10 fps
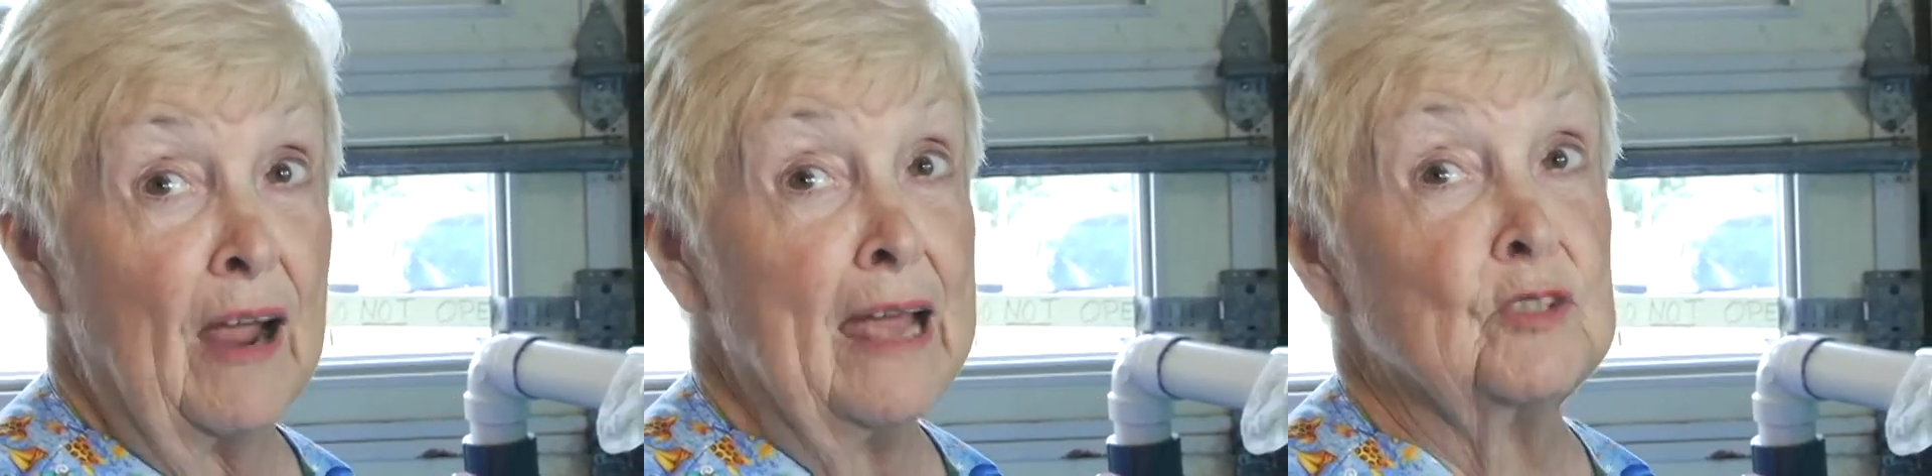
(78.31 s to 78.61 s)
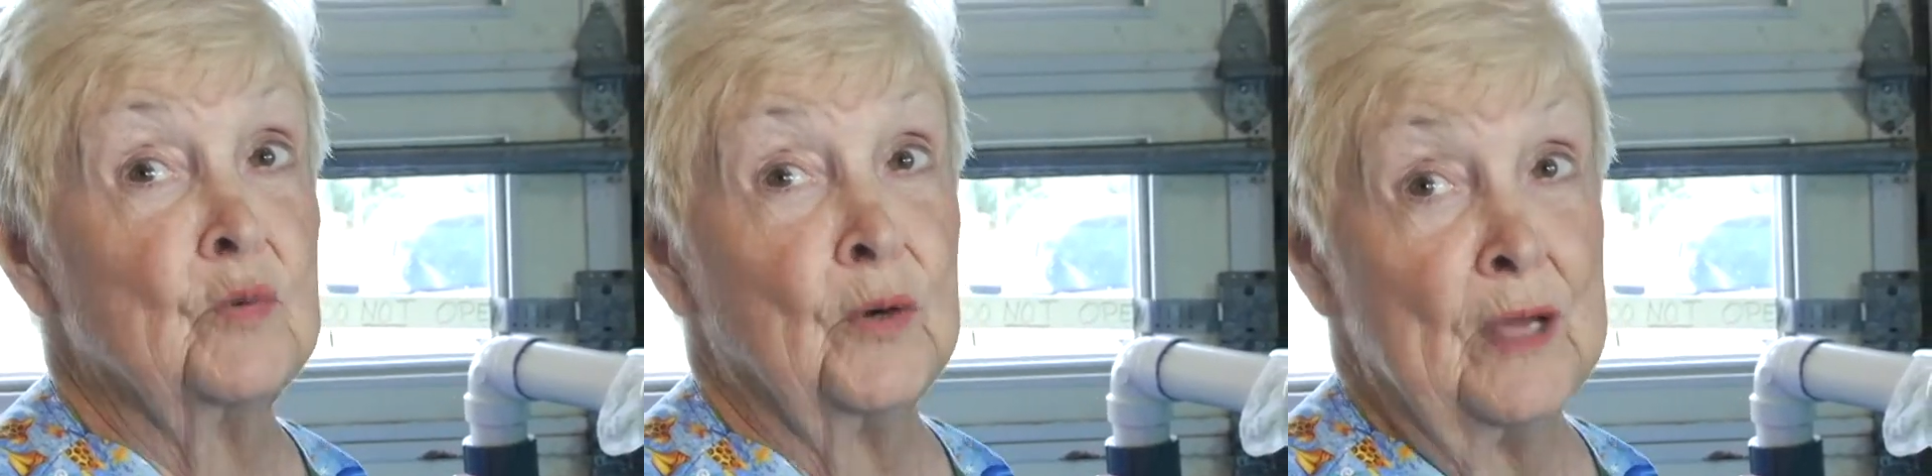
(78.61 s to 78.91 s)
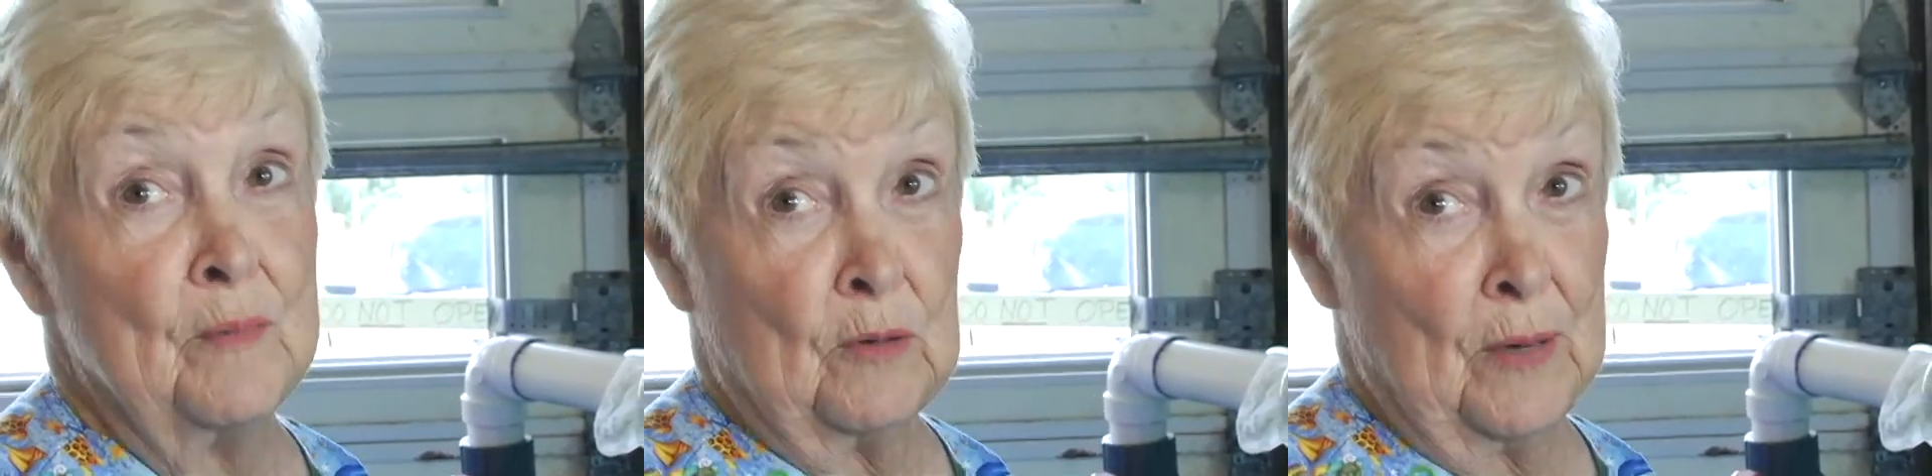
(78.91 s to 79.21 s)
have to worry
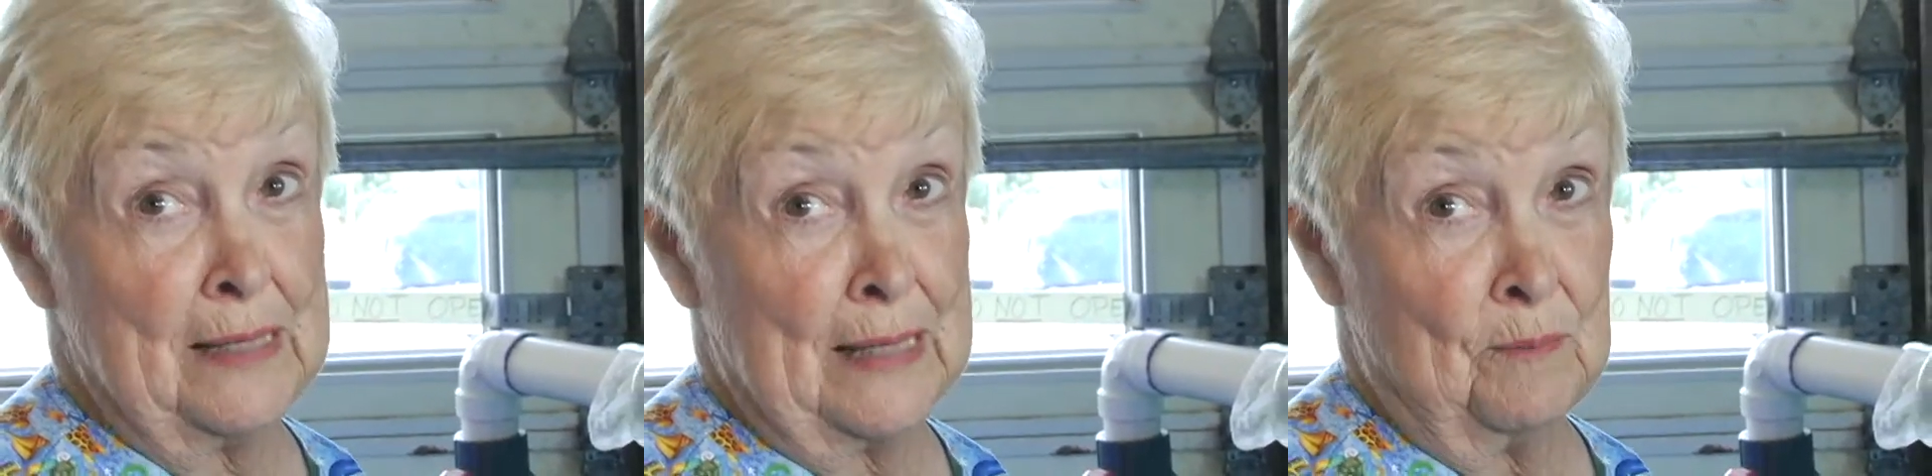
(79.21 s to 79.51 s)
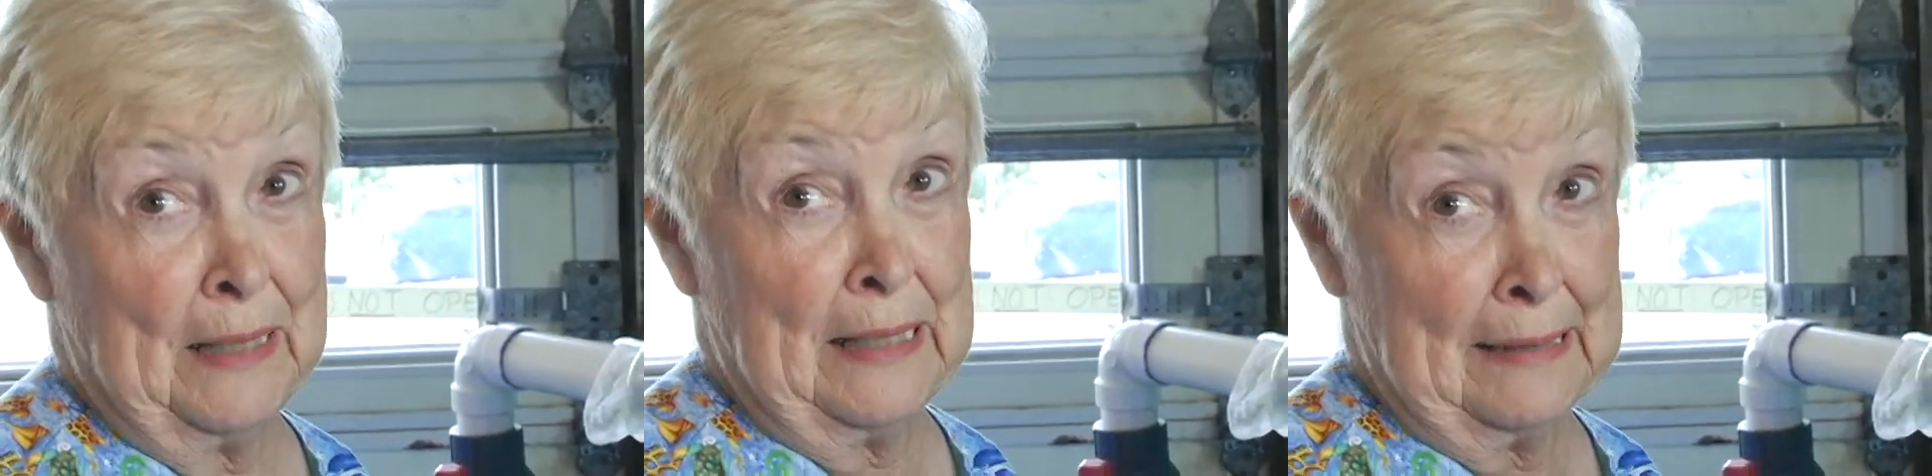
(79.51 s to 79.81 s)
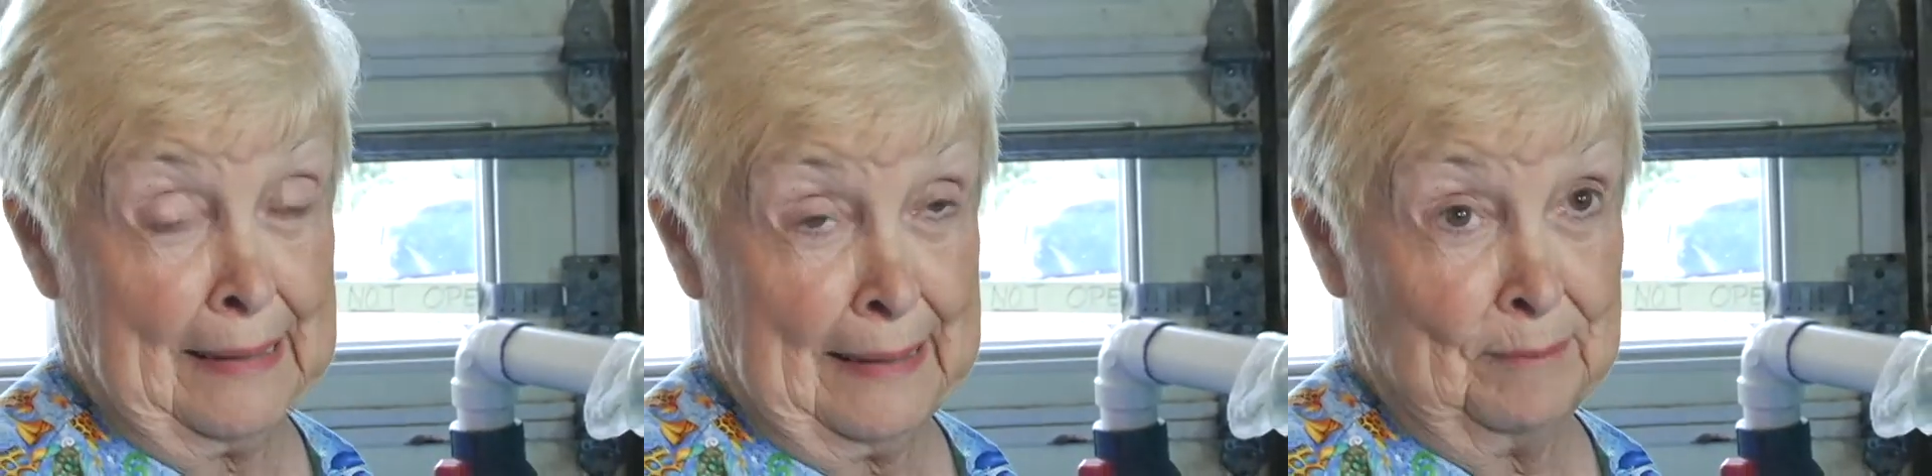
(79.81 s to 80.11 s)
about raising money
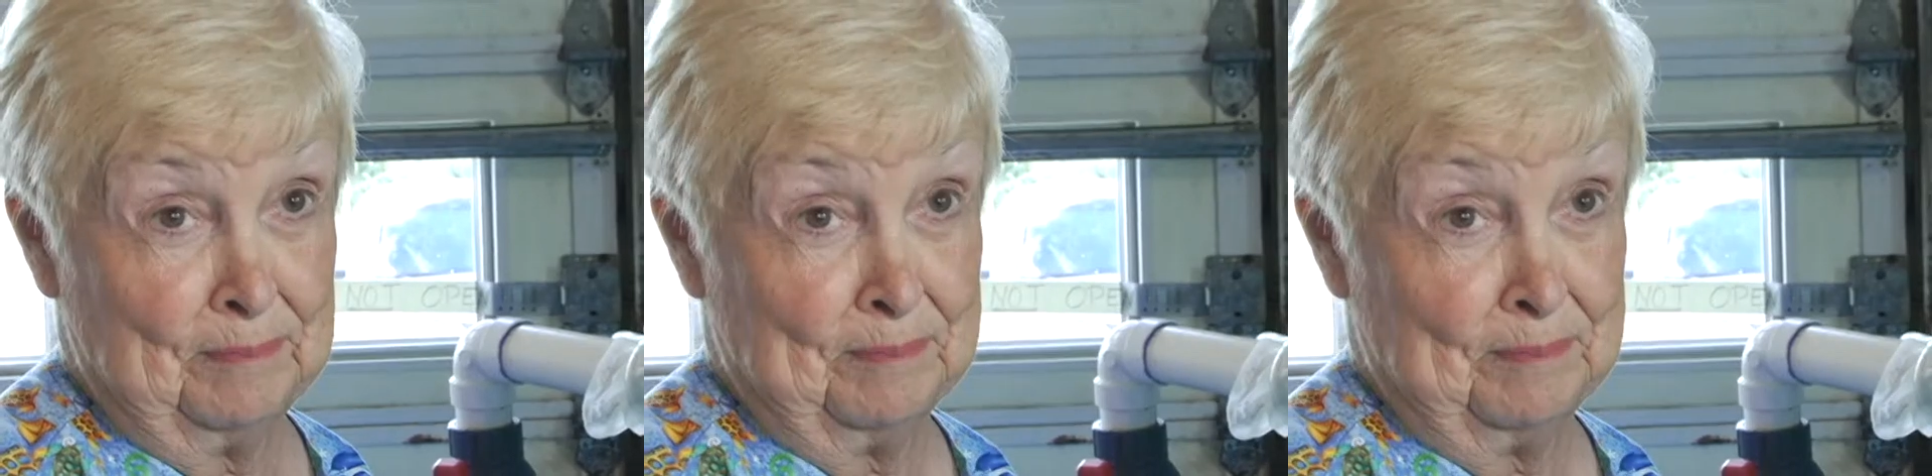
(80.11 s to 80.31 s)
again.